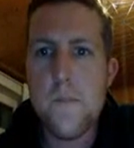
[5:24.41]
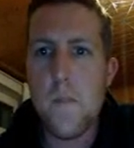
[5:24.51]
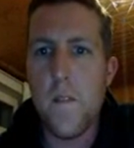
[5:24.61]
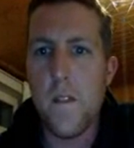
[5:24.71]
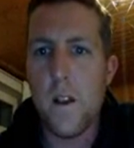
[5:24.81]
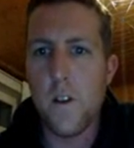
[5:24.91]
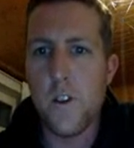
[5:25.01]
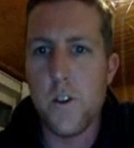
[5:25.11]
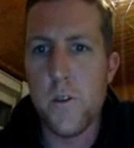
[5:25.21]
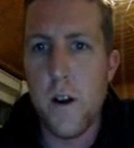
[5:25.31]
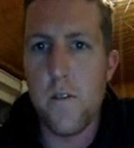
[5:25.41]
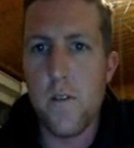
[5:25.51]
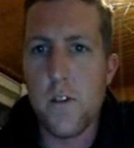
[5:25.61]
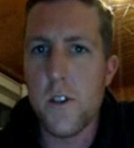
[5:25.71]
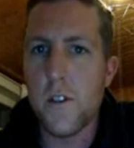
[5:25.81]
And then I'll show you my
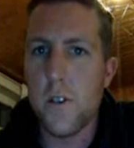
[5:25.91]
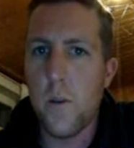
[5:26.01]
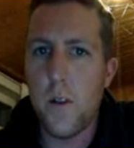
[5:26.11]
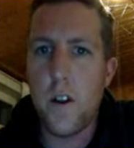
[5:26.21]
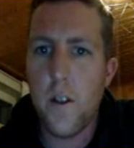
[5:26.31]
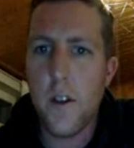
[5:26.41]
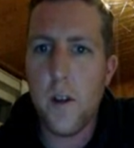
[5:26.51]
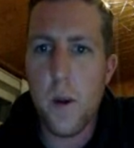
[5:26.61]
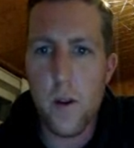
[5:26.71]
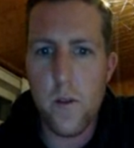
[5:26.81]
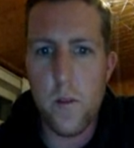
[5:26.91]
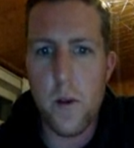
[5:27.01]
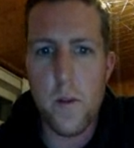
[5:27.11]
version. So I want you to think about it for a bit.